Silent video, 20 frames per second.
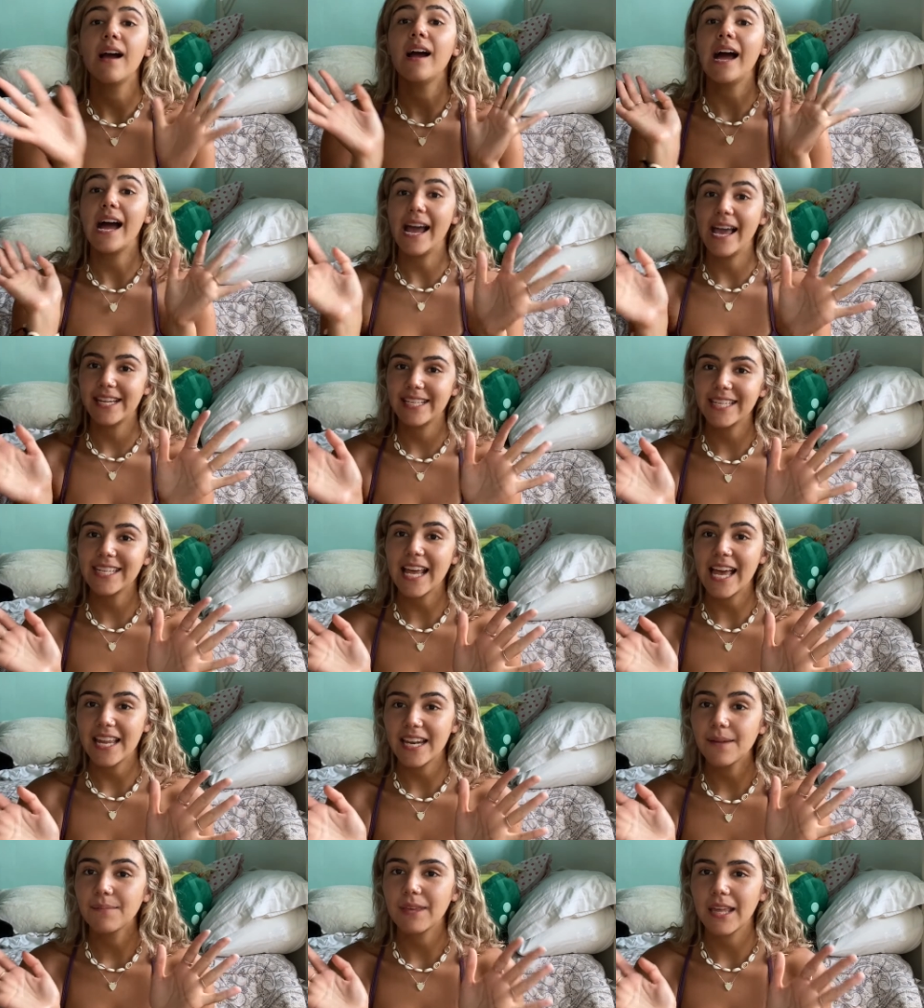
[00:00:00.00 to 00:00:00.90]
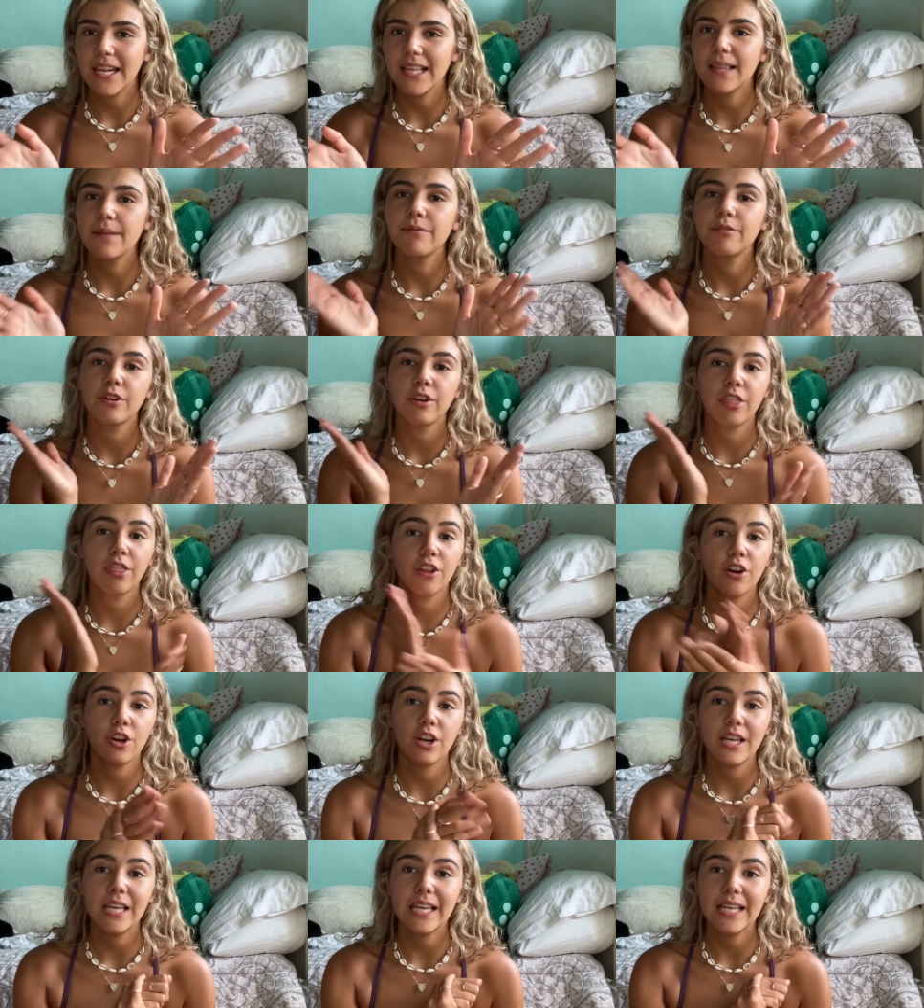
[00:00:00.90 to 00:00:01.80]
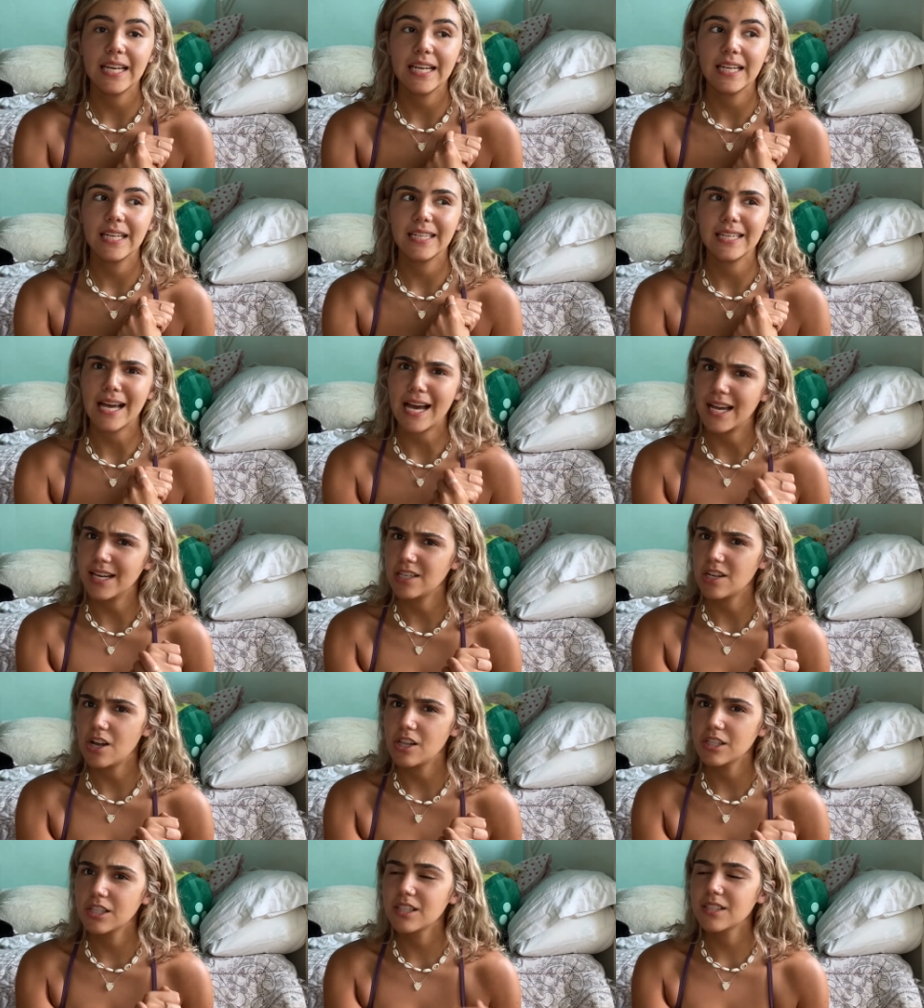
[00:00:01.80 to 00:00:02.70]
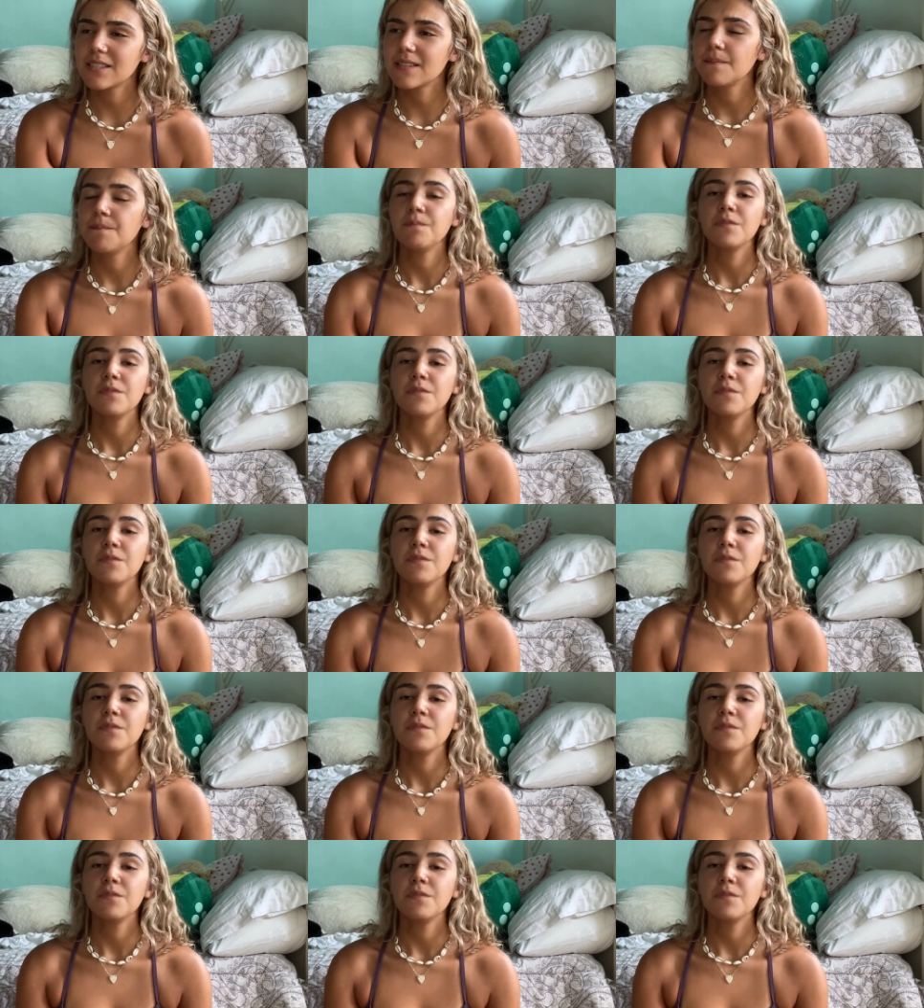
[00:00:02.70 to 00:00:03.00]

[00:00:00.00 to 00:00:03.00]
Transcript: I did end up getting them for $39.